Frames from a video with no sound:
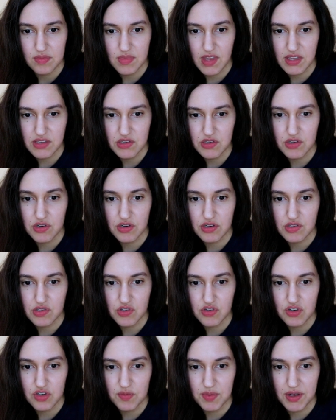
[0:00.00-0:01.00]
That's who you're
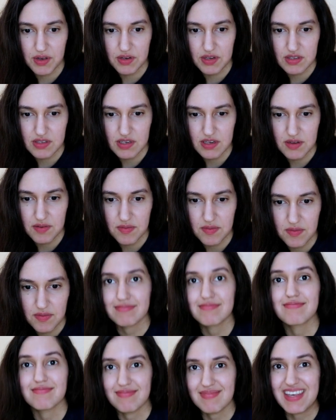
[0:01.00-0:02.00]
concerned about, isn't it?
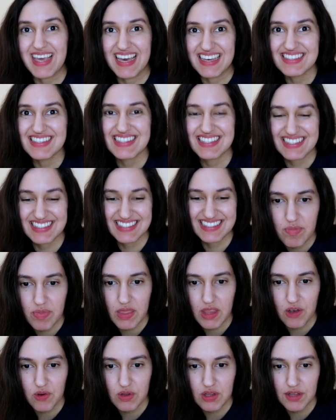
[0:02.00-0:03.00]
Yes.
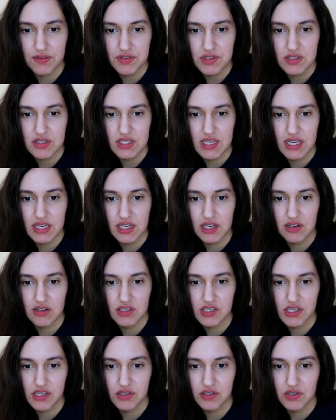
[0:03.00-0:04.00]
I would love to stand here
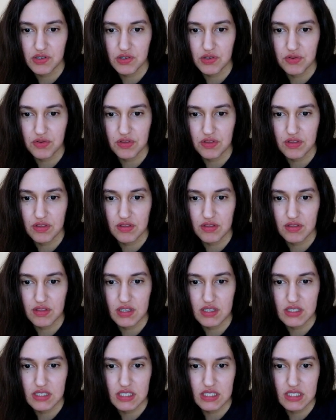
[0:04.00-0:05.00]
and tell you
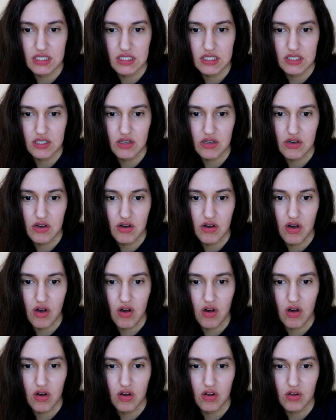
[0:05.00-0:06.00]
this is
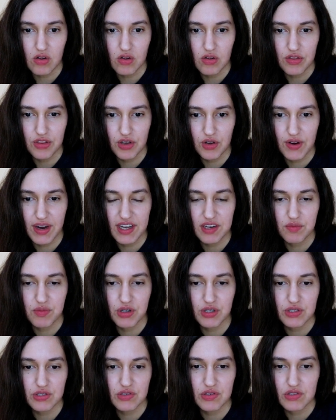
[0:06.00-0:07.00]
all the Grand
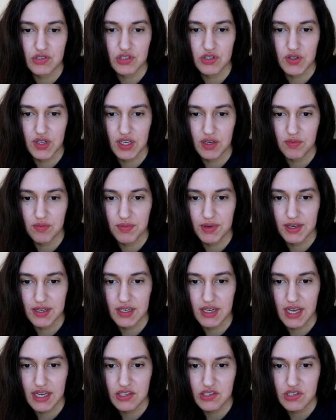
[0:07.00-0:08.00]
Marshal's doing,
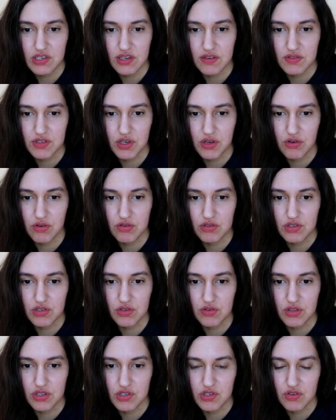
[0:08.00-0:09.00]
but I should have told
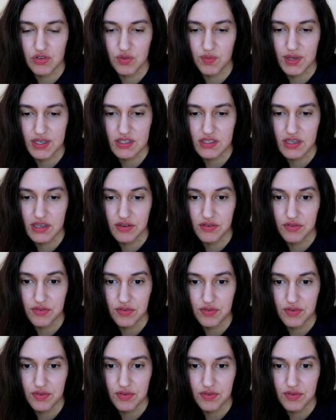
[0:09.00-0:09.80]
you the truth myself.